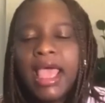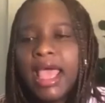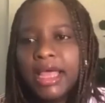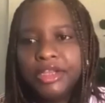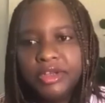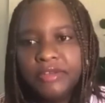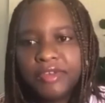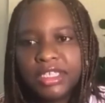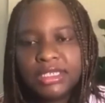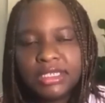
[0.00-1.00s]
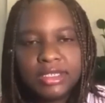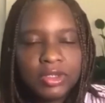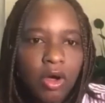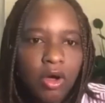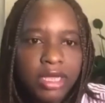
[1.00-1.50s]
and universities,
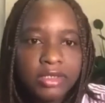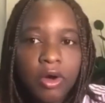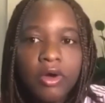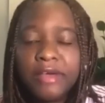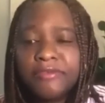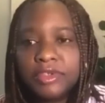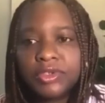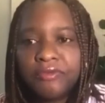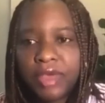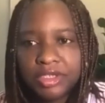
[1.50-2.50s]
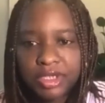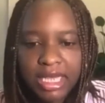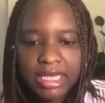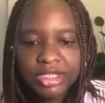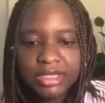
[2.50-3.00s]
so at all levels of
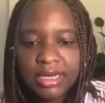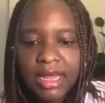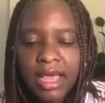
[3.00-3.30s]
education.